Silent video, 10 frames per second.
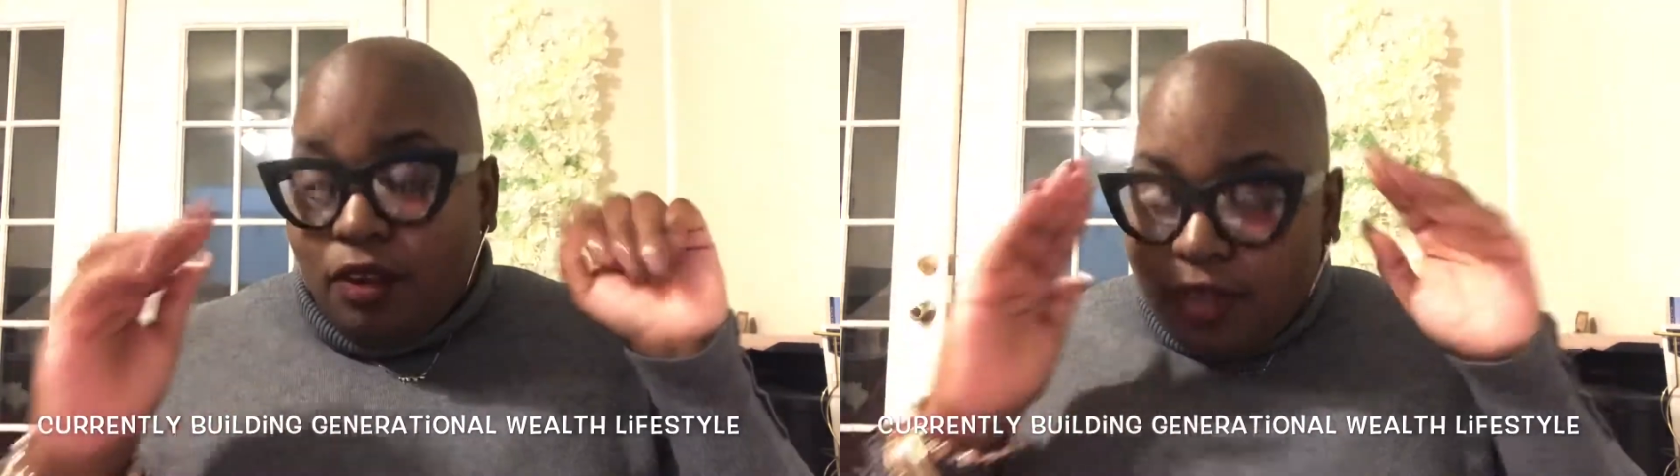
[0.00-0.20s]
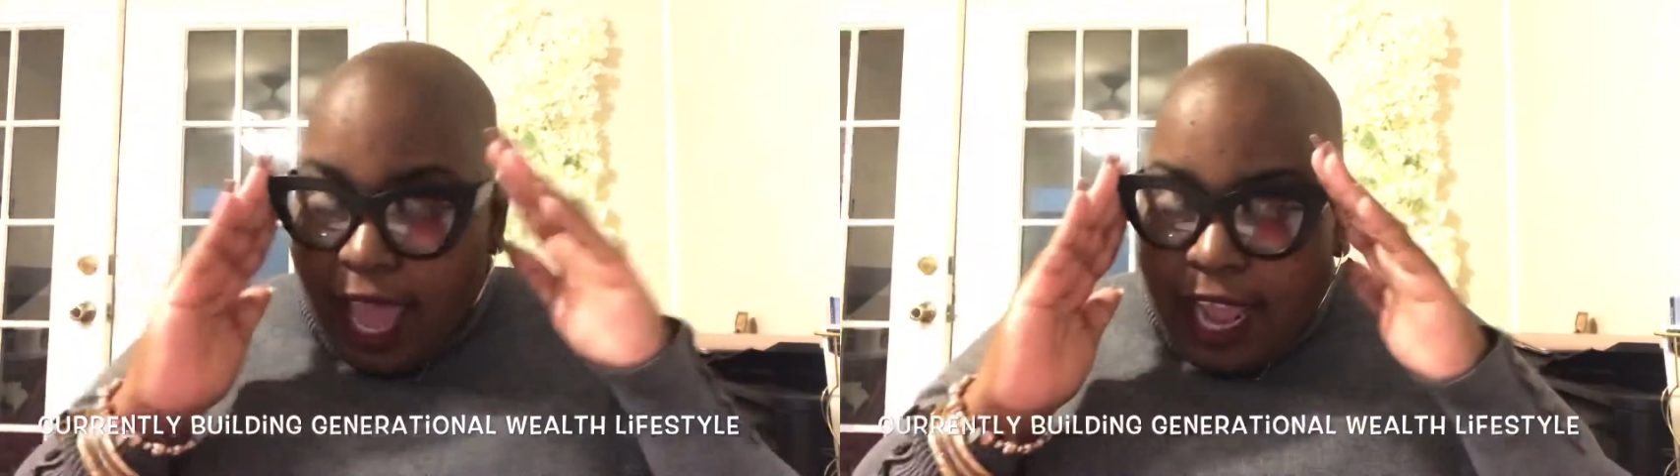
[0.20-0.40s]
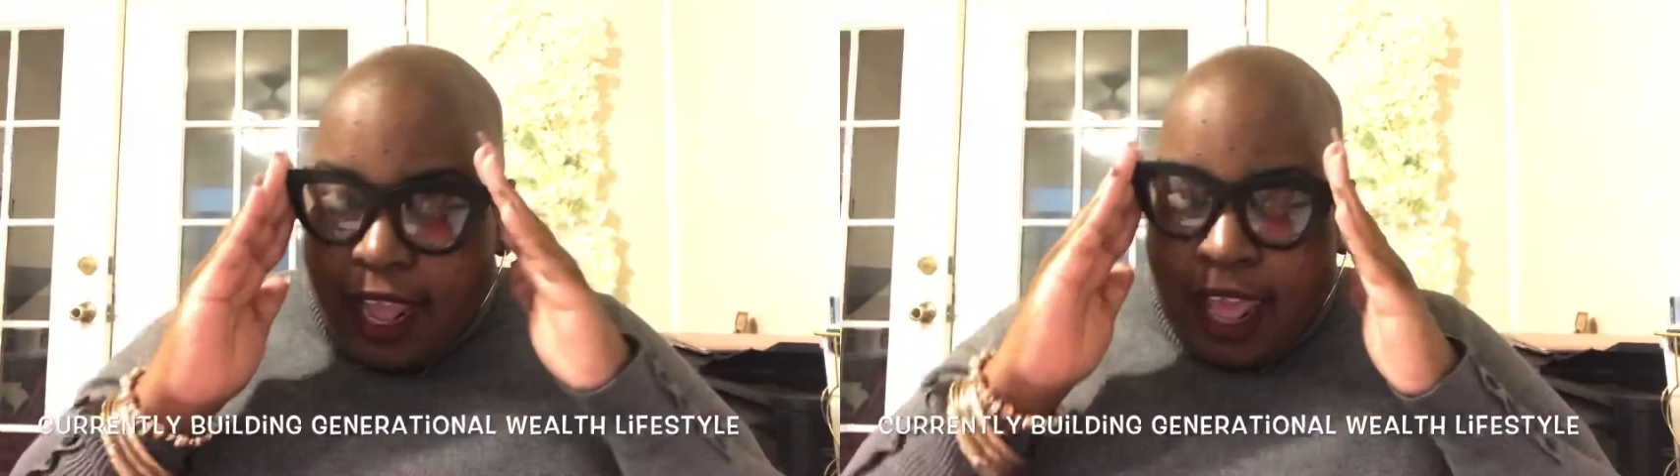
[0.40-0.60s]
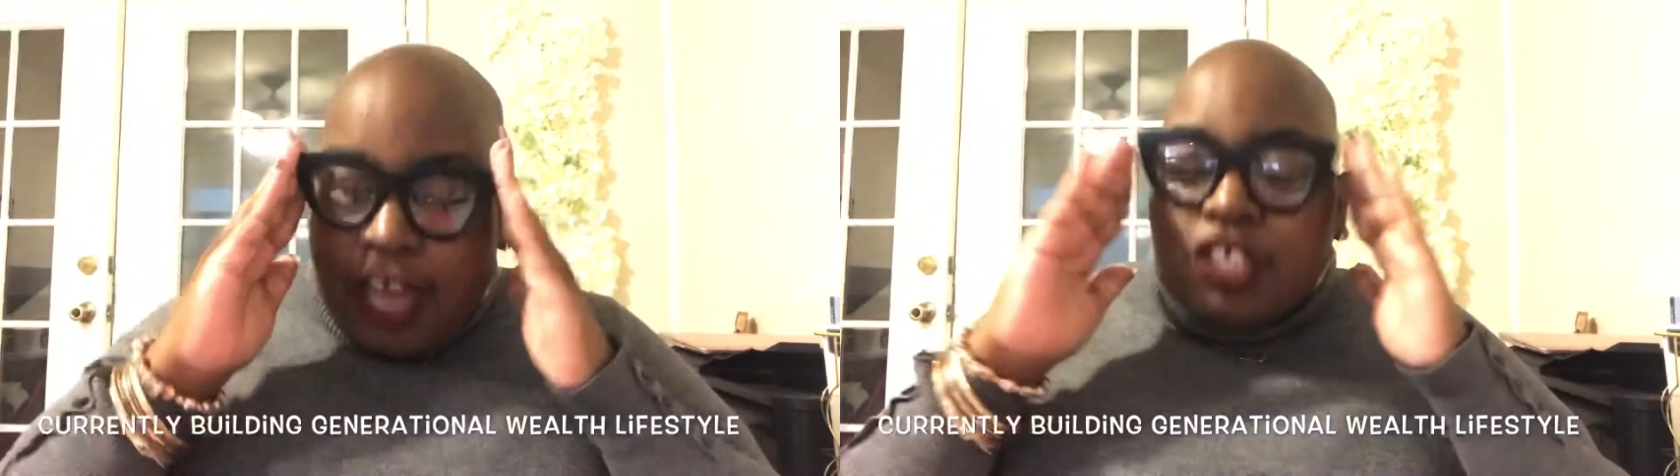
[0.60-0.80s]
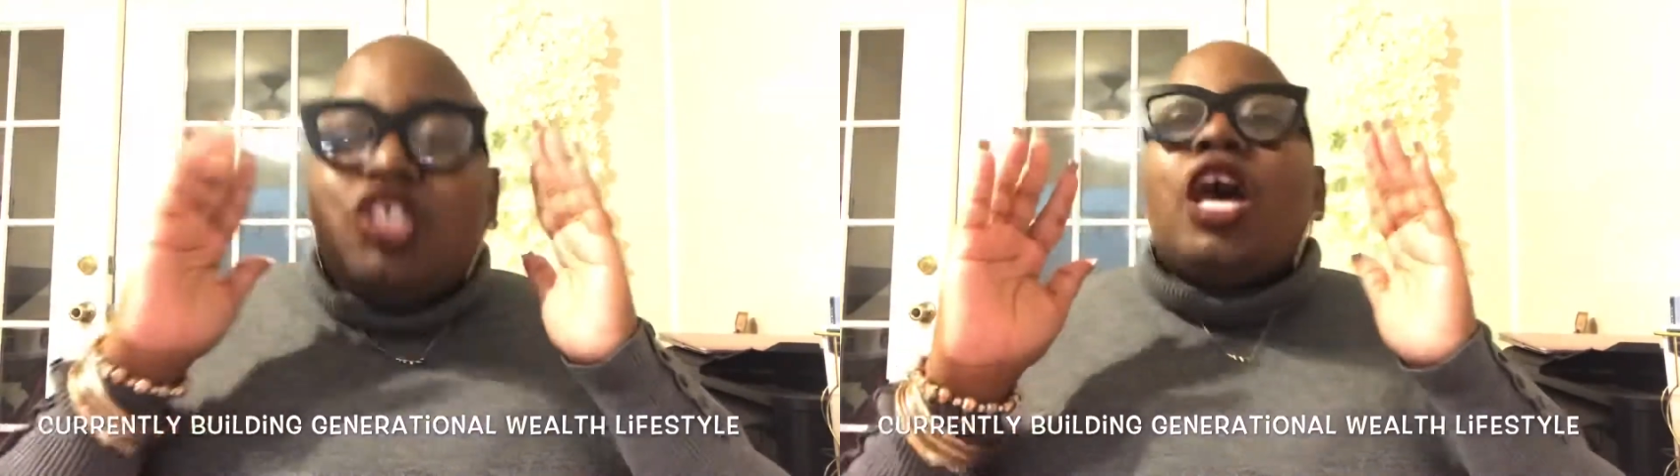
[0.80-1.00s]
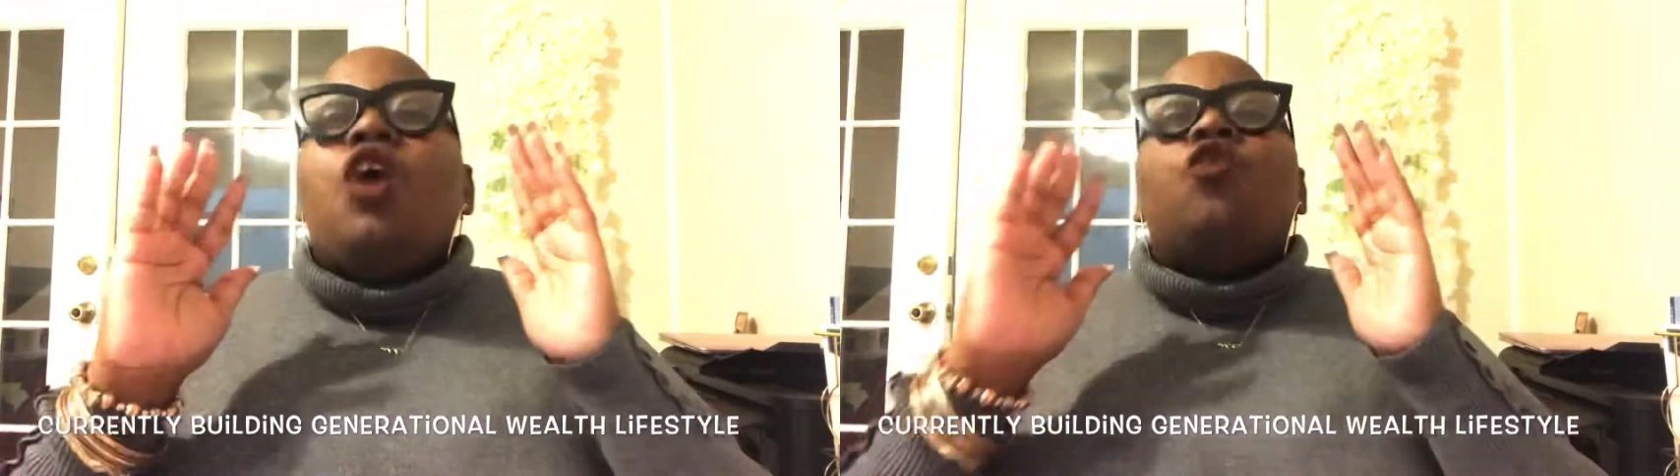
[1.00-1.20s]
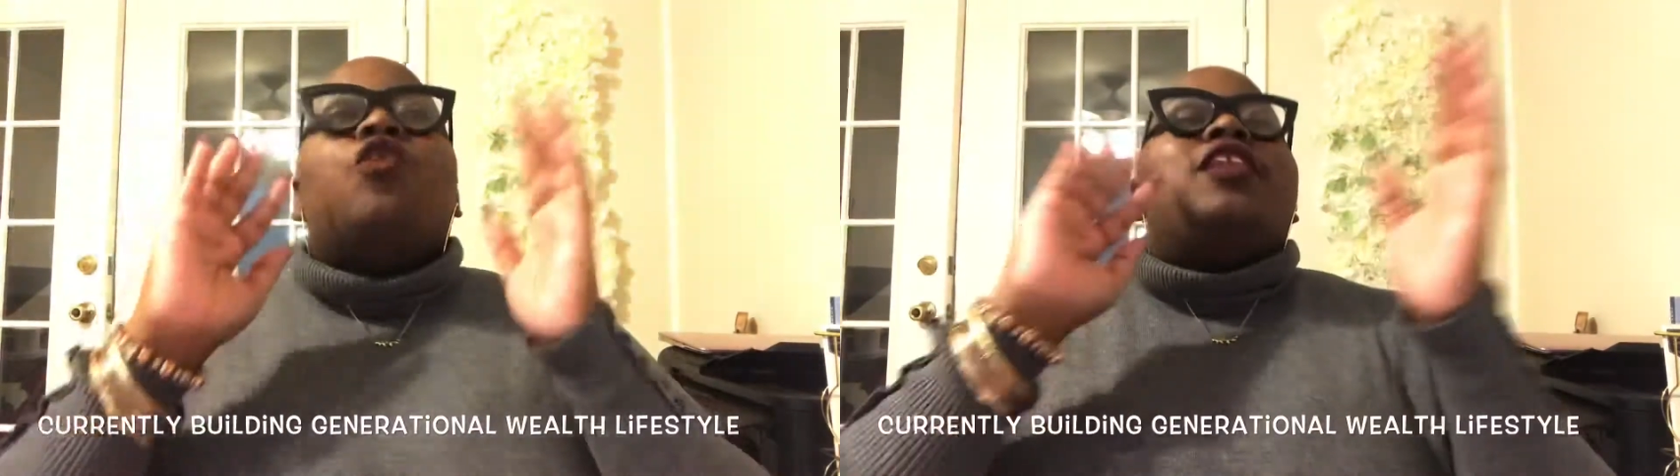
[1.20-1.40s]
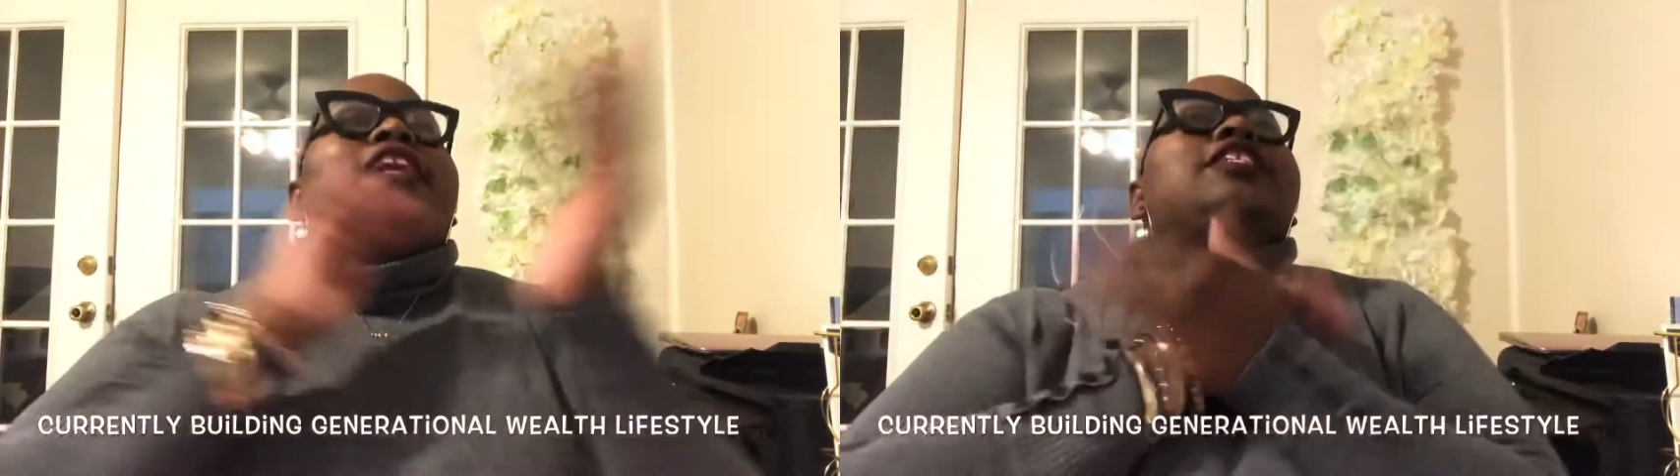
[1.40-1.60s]
okay? So
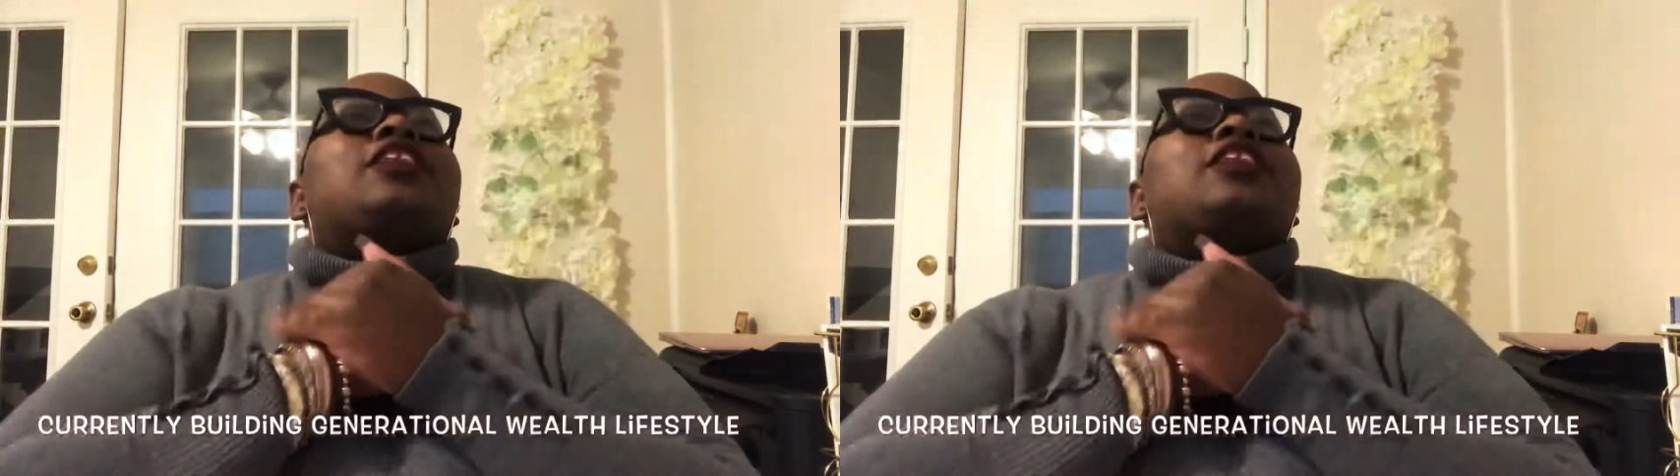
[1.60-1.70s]
let's